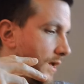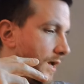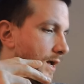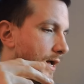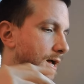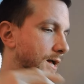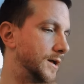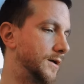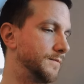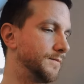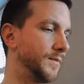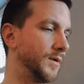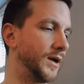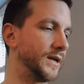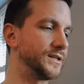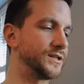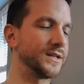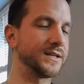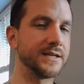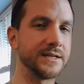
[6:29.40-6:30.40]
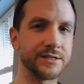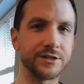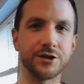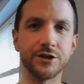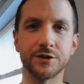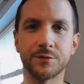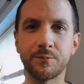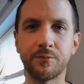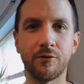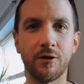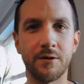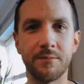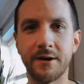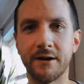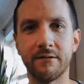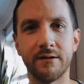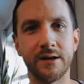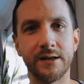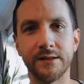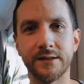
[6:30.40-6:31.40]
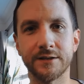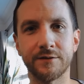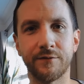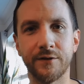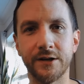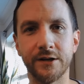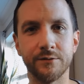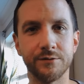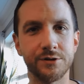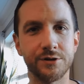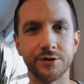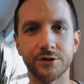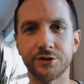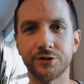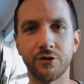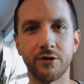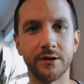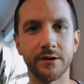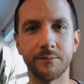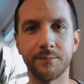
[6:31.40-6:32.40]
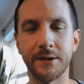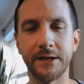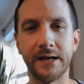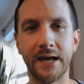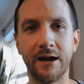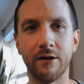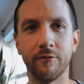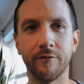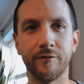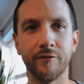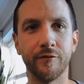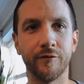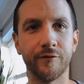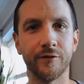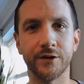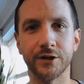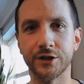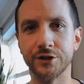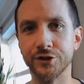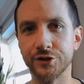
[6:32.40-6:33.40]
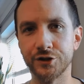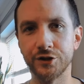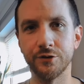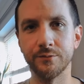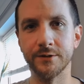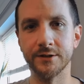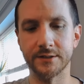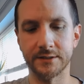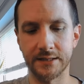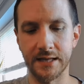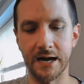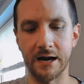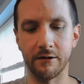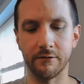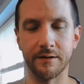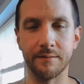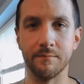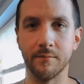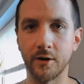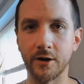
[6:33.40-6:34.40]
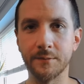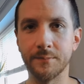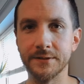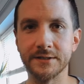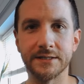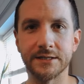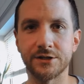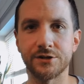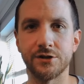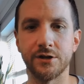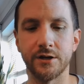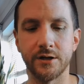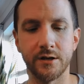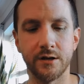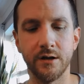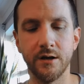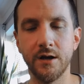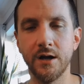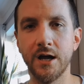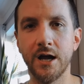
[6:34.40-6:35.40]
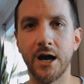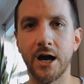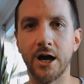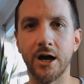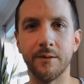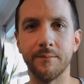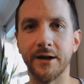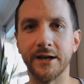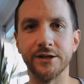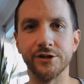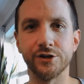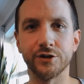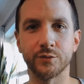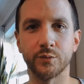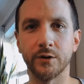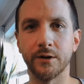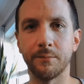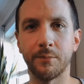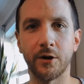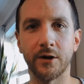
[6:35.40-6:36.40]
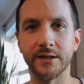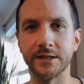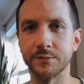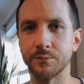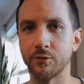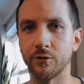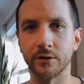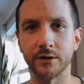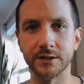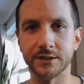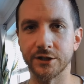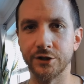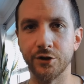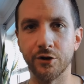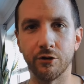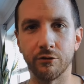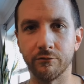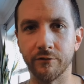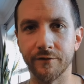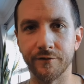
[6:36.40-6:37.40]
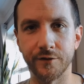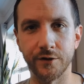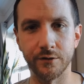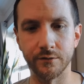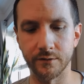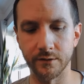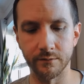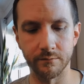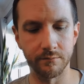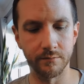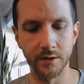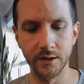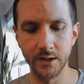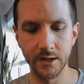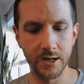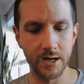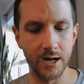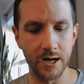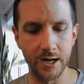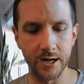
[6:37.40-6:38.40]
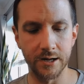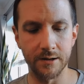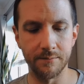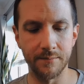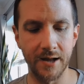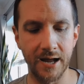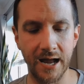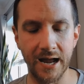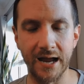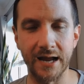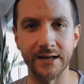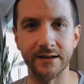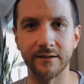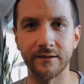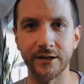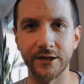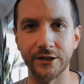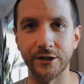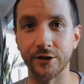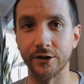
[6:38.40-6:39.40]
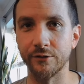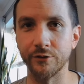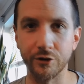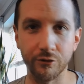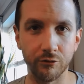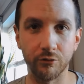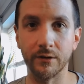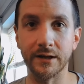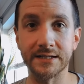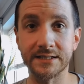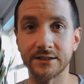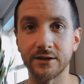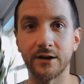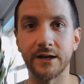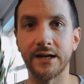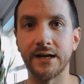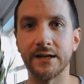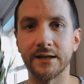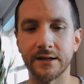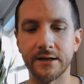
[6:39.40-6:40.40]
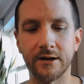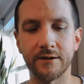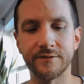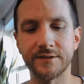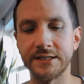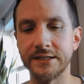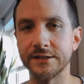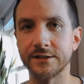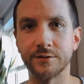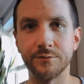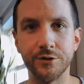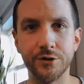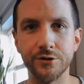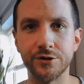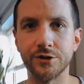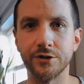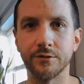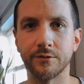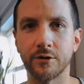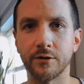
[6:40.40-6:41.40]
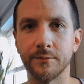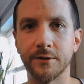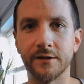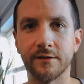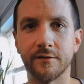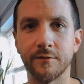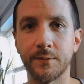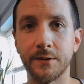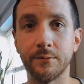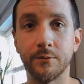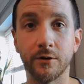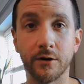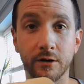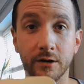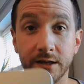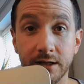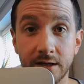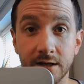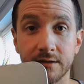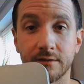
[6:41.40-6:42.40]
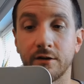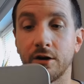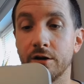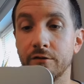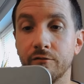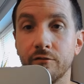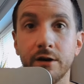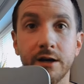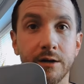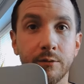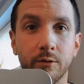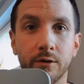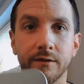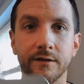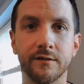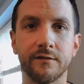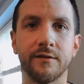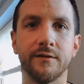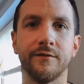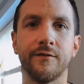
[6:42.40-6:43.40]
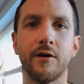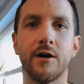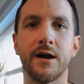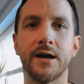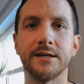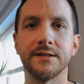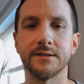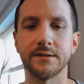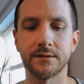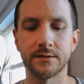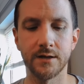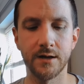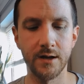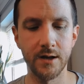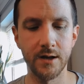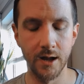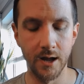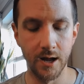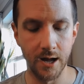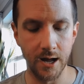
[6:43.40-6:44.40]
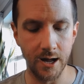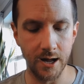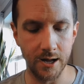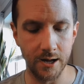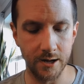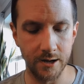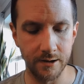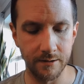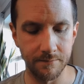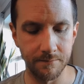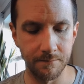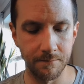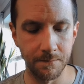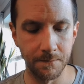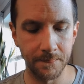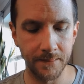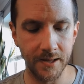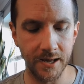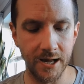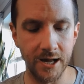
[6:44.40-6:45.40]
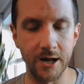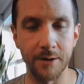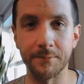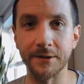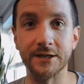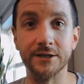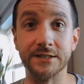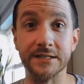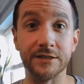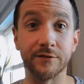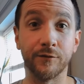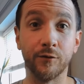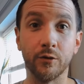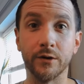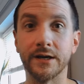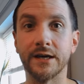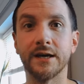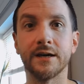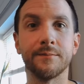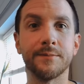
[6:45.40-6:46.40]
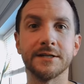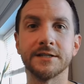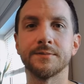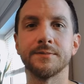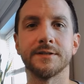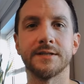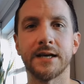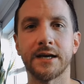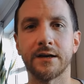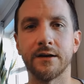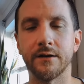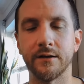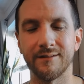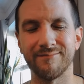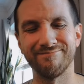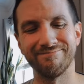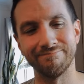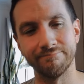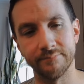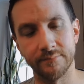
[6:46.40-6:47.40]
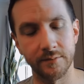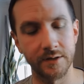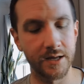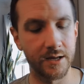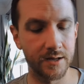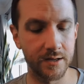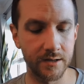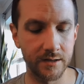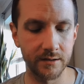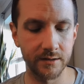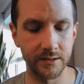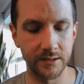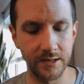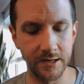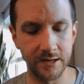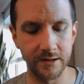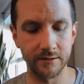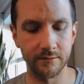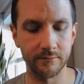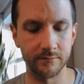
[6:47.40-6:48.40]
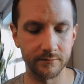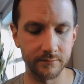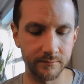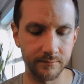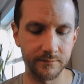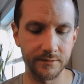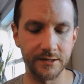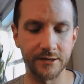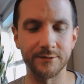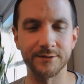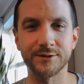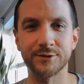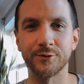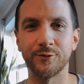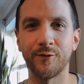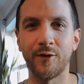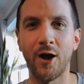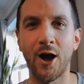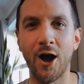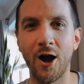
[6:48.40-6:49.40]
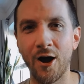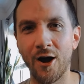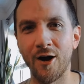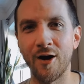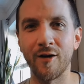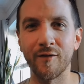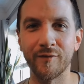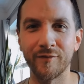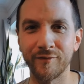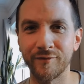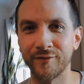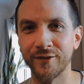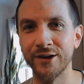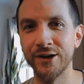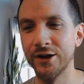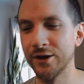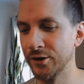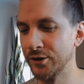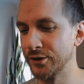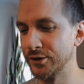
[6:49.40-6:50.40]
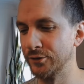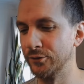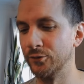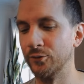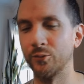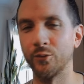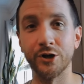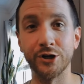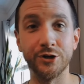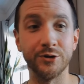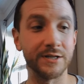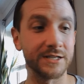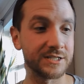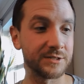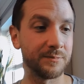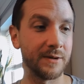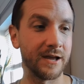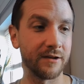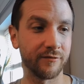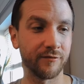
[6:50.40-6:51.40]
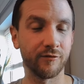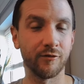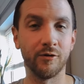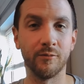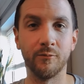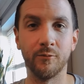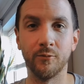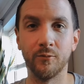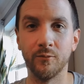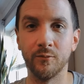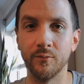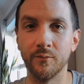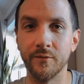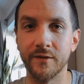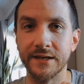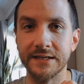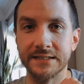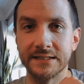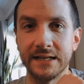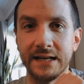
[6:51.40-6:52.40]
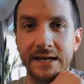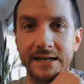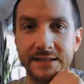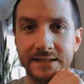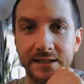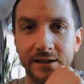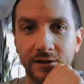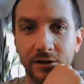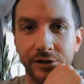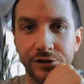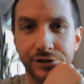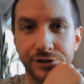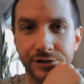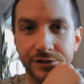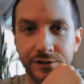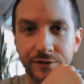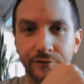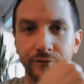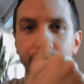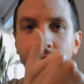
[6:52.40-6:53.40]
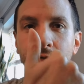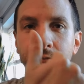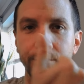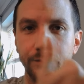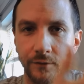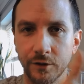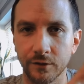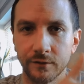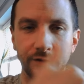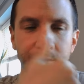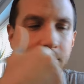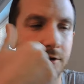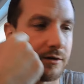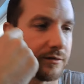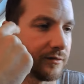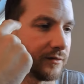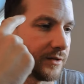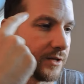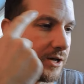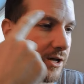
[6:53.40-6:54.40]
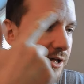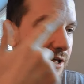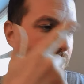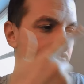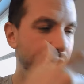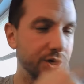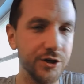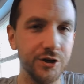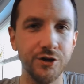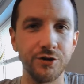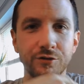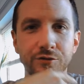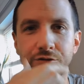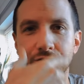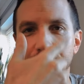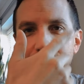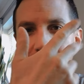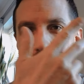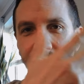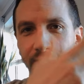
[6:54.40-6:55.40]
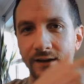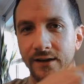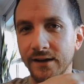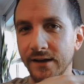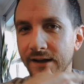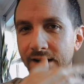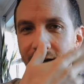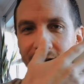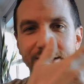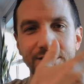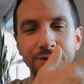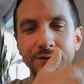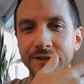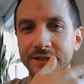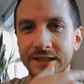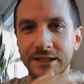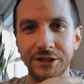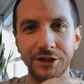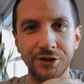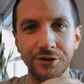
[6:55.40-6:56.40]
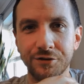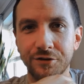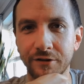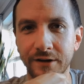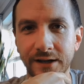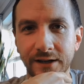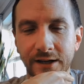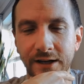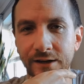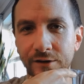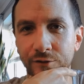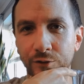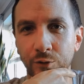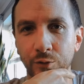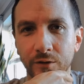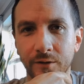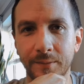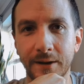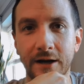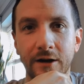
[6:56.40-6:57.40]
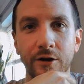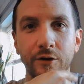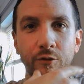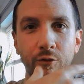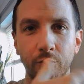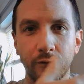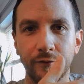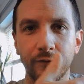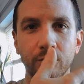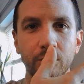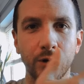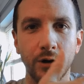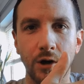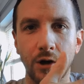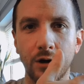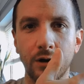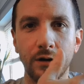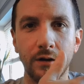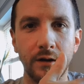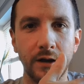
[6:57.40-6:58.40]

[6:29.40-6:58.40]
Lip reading: it's just primarily, this video is just trying to be helpful for the consumers that are in my position and just want to buy these products and not review them. And you know, you're all excited, and I've seen some YouTube comments of people going like, yes, I really want this device because it's 40 gigabits per second. Yeah, it's sort of half what you'd expect from these latest enclosures from Yachtomaster, UGREEN. I do see UGREEN getting talked about an awful lot.